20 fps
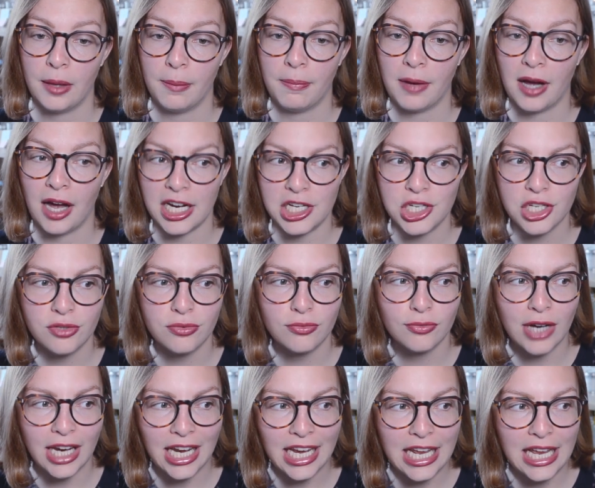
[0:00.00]
But I
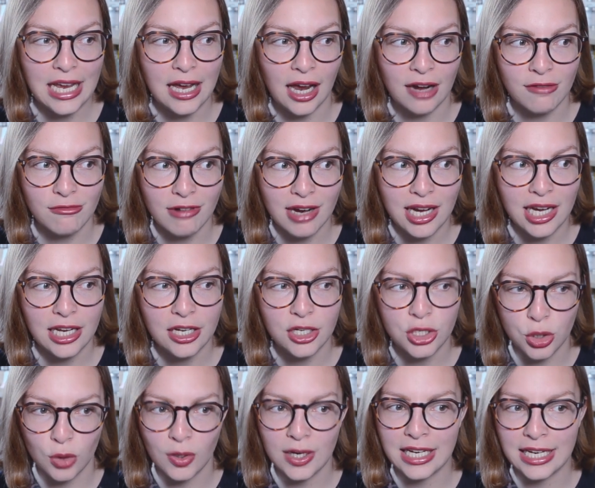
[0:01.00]
really
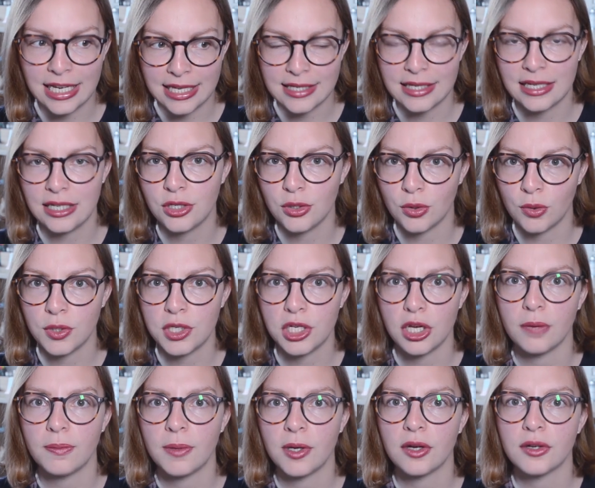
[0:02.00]
enjoy listening to
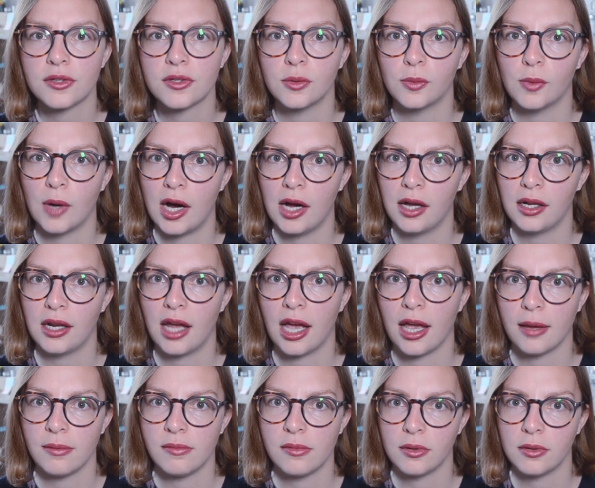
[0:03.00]
audiobooks while
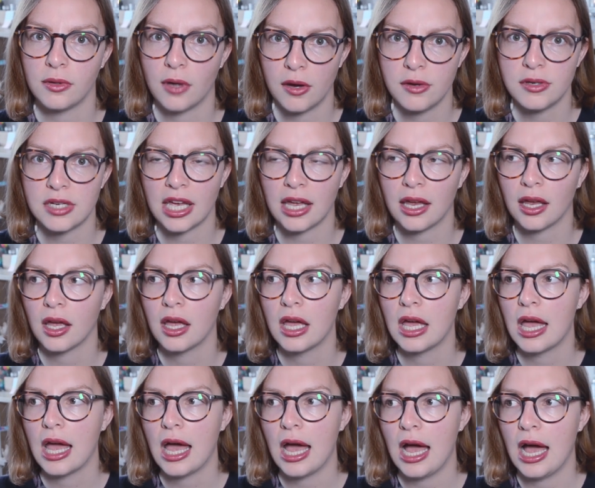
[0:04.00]
I'm coding,
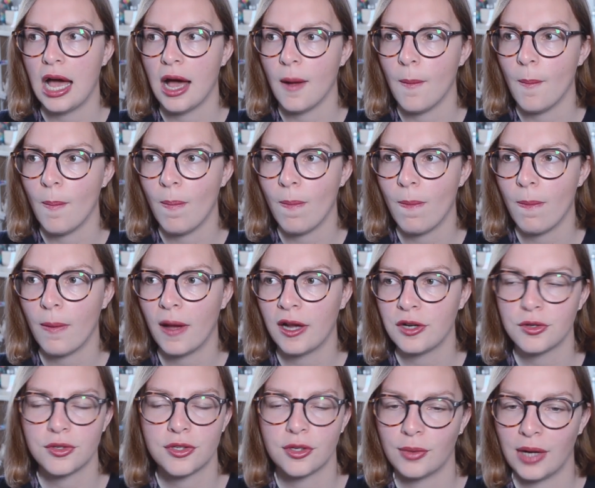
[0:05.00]

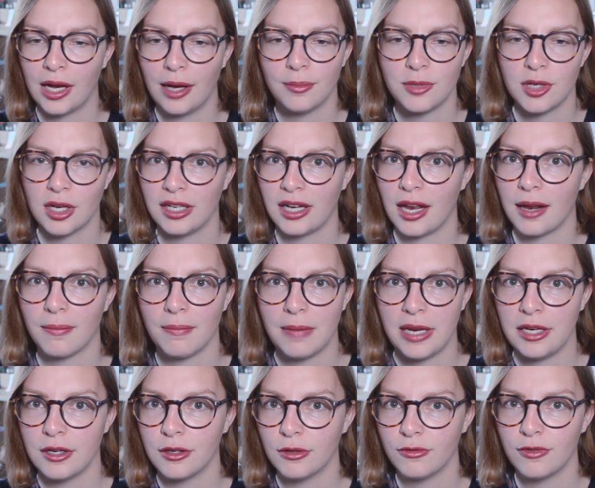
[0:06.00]
and also while I'm doing like
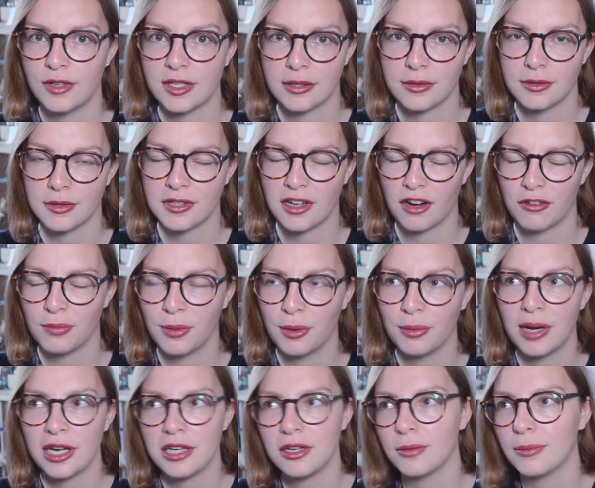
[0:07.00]
menial physical stuff. But
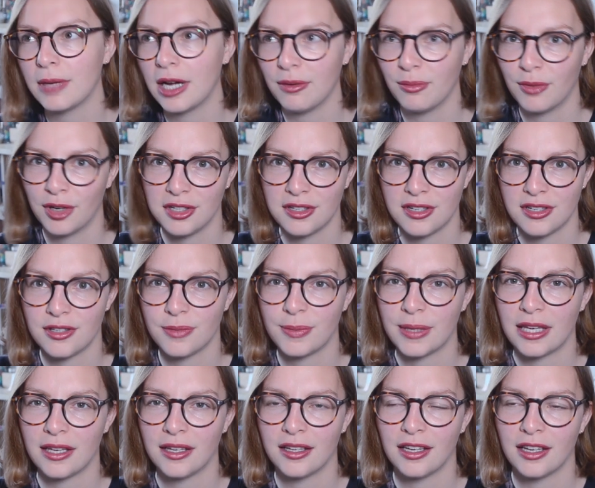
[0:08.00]
when your mind wanders a
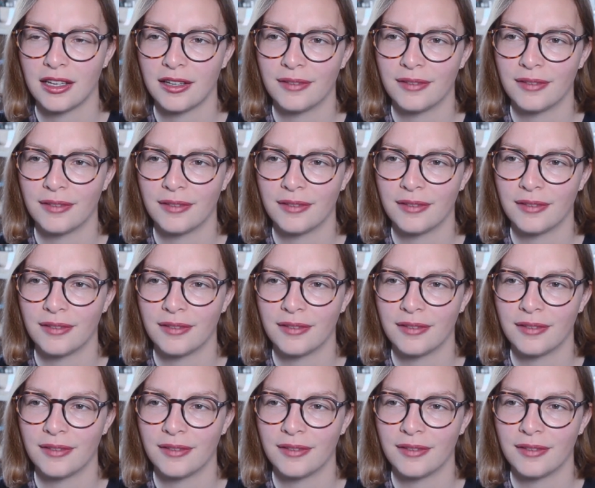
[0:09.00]
bit,